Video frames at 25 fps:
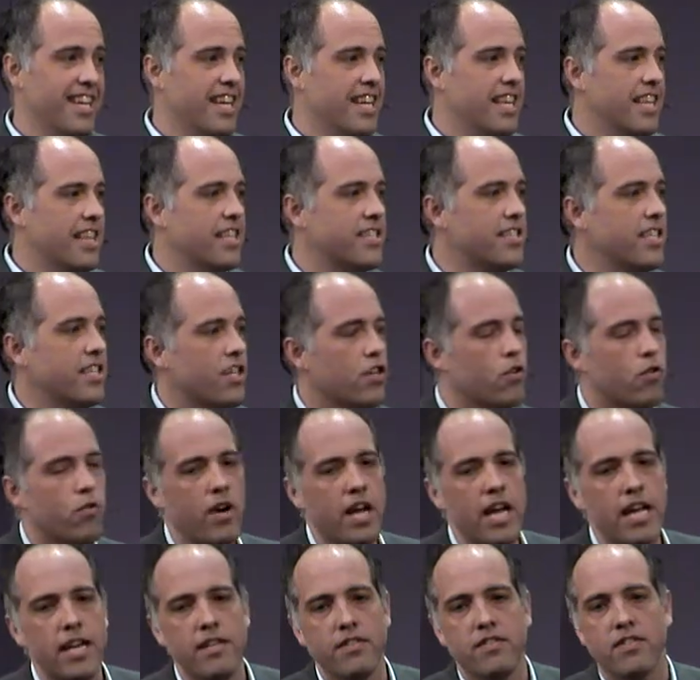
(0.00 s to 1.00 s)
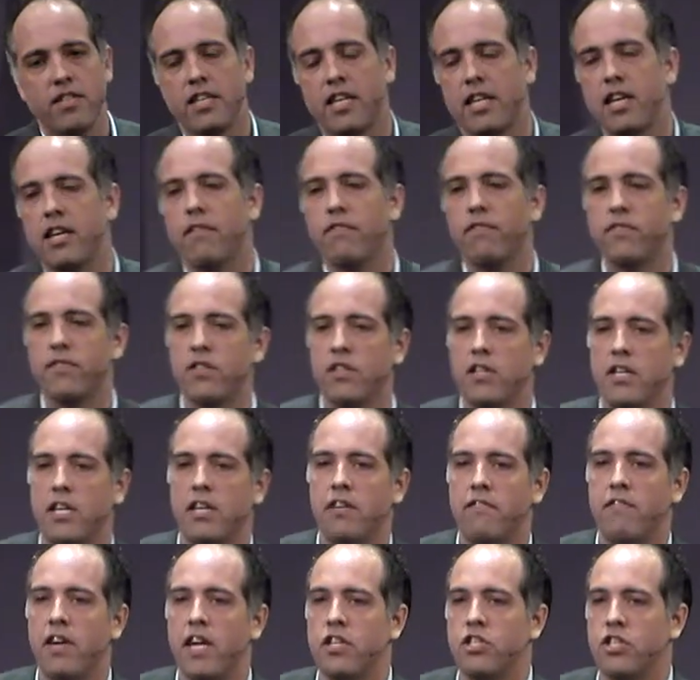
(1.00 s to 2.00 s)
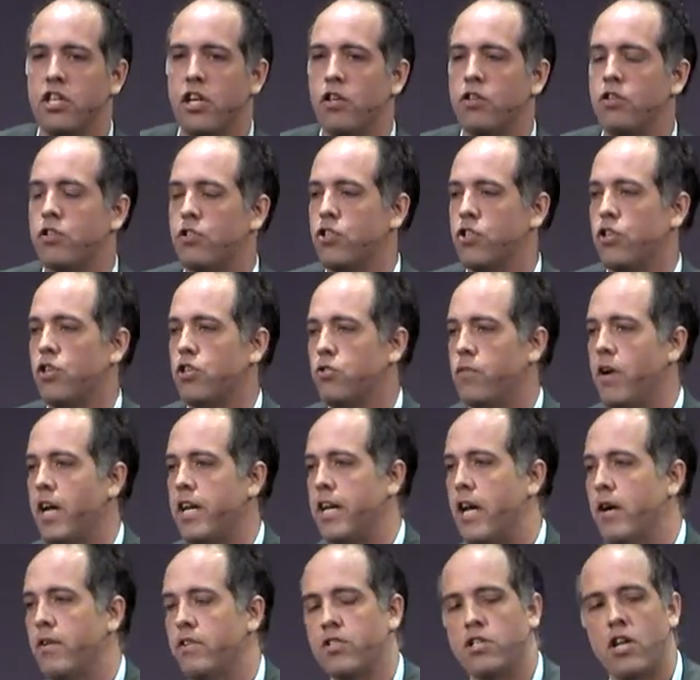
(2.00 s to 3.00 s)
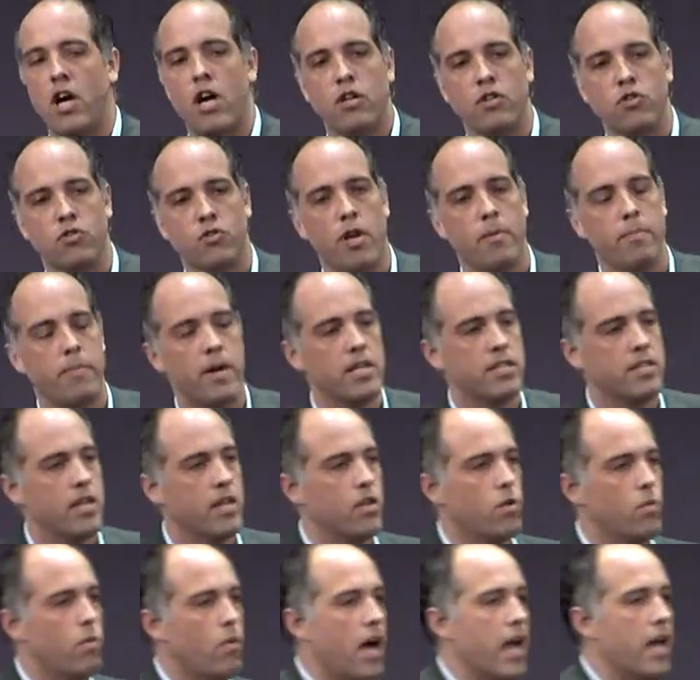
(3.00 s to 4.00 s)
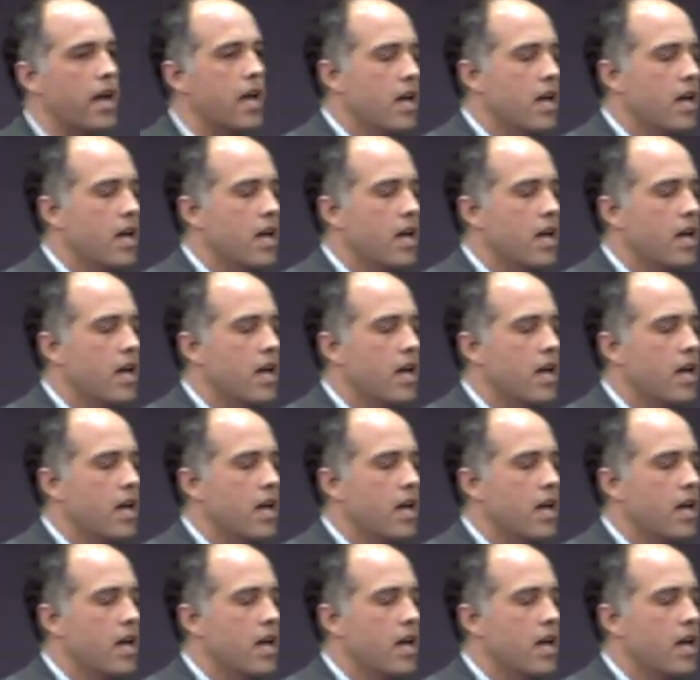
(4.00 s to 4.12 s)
Listen, the greatest gift to the evangelical church right now is Donald Trump. I'll tell you why.